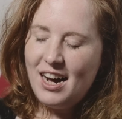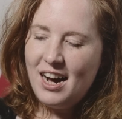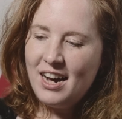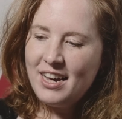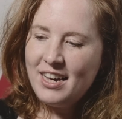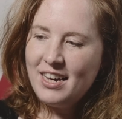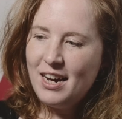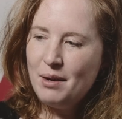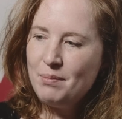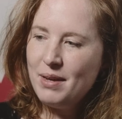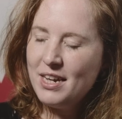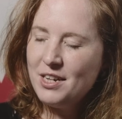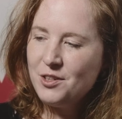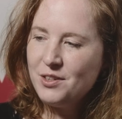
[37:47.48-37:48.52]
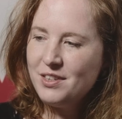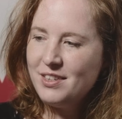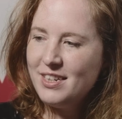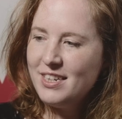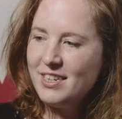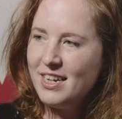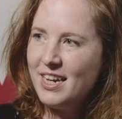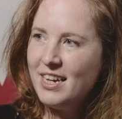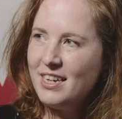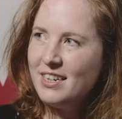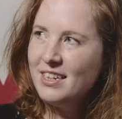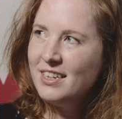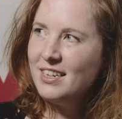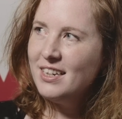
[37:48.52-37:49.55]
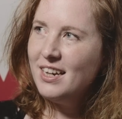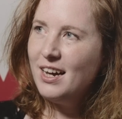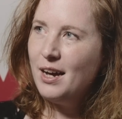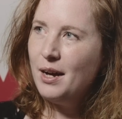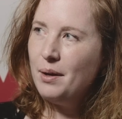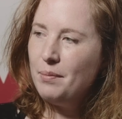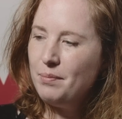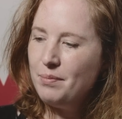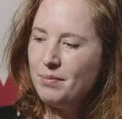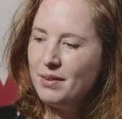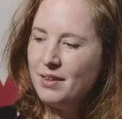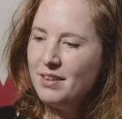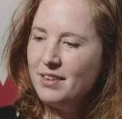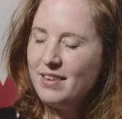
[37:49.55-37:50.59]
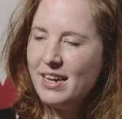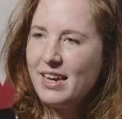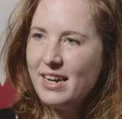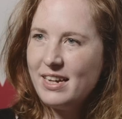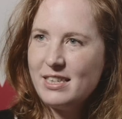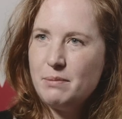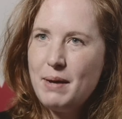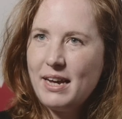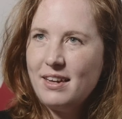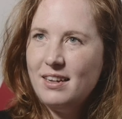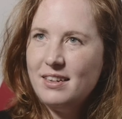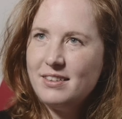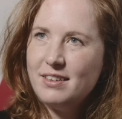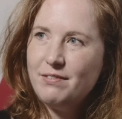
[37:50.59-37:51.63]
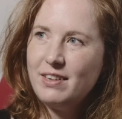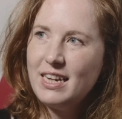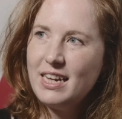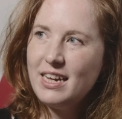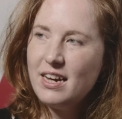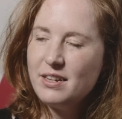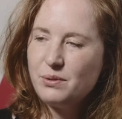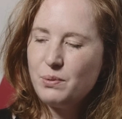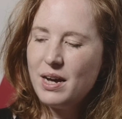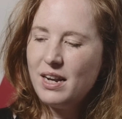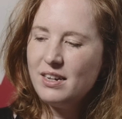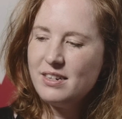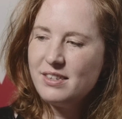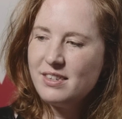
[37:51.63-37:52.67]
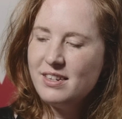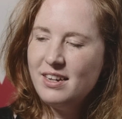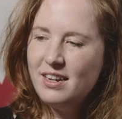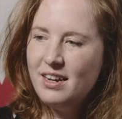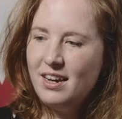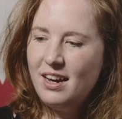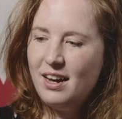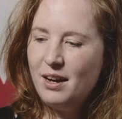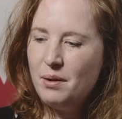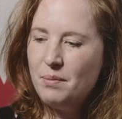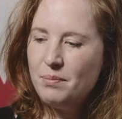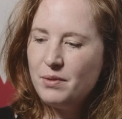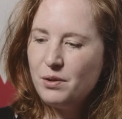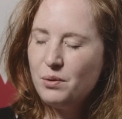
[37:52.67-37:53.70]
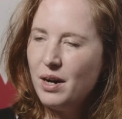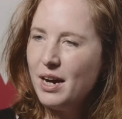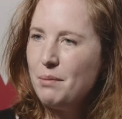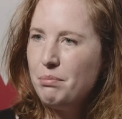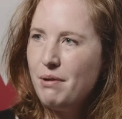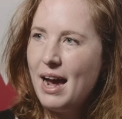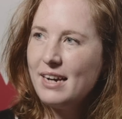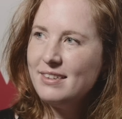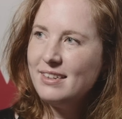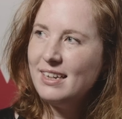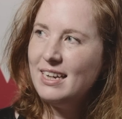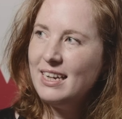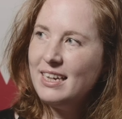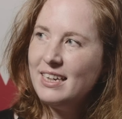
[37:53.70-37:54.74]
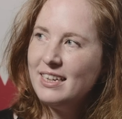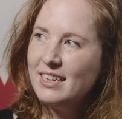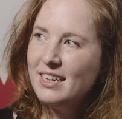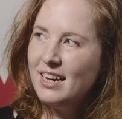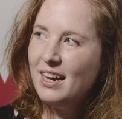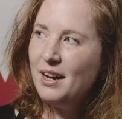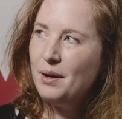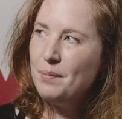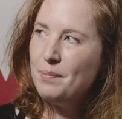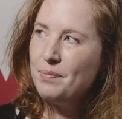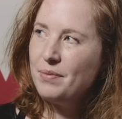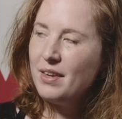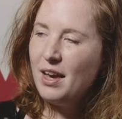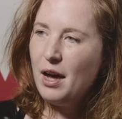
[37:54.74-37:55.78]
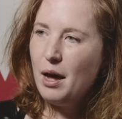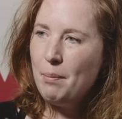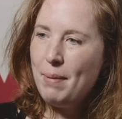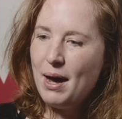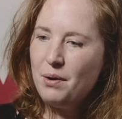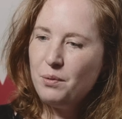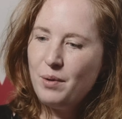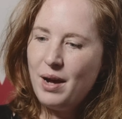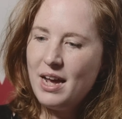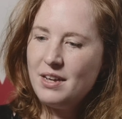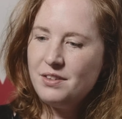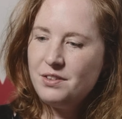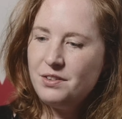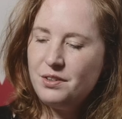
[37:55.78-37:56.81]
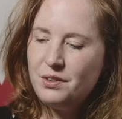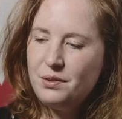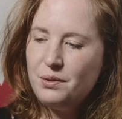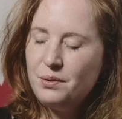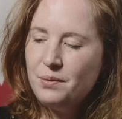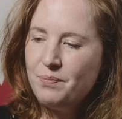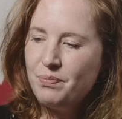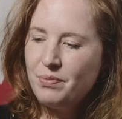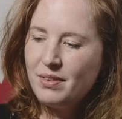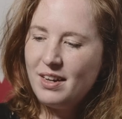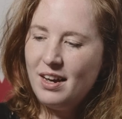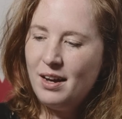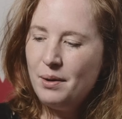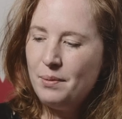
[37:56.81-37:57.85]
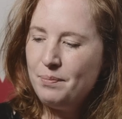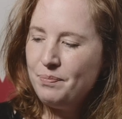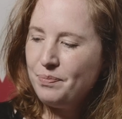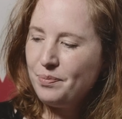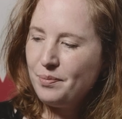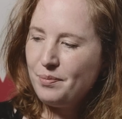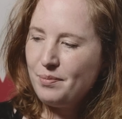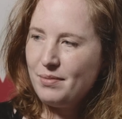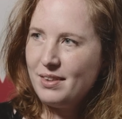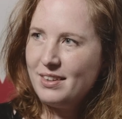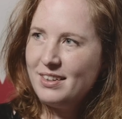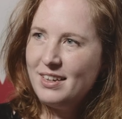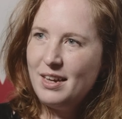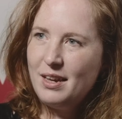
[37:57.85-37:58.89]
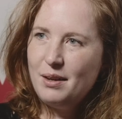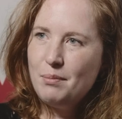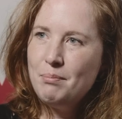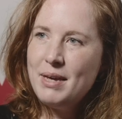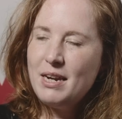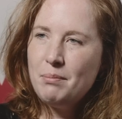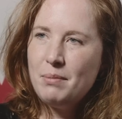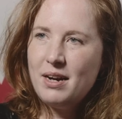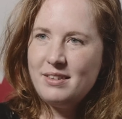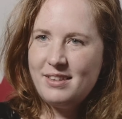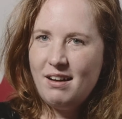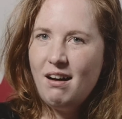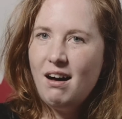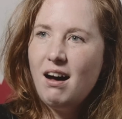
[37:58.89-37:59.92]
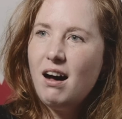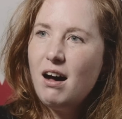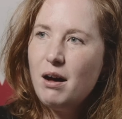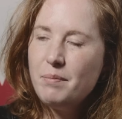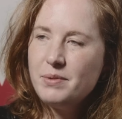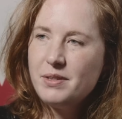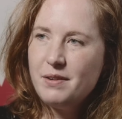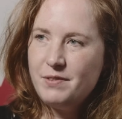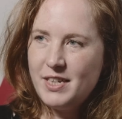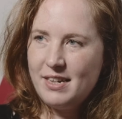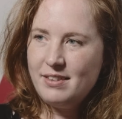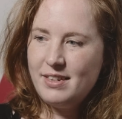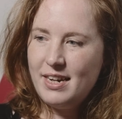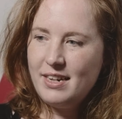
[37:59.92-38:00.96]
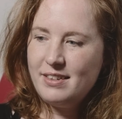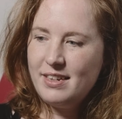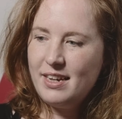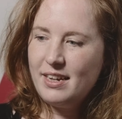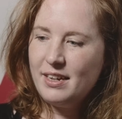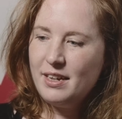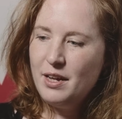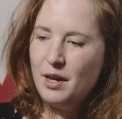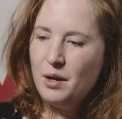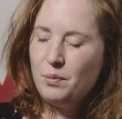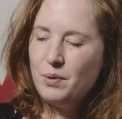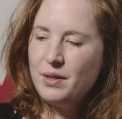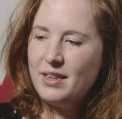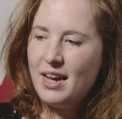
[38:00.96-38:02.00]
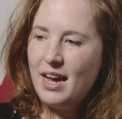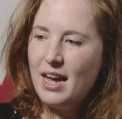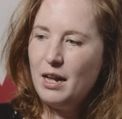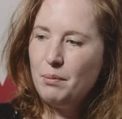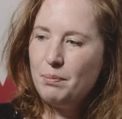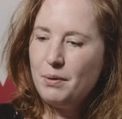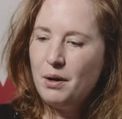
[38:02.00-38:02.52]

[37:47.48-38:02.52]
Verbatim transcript: I, I'm interested in um, thinking speculatively, as well as um, quite practically, um, about ways to um, minimize the harms of gestating with the help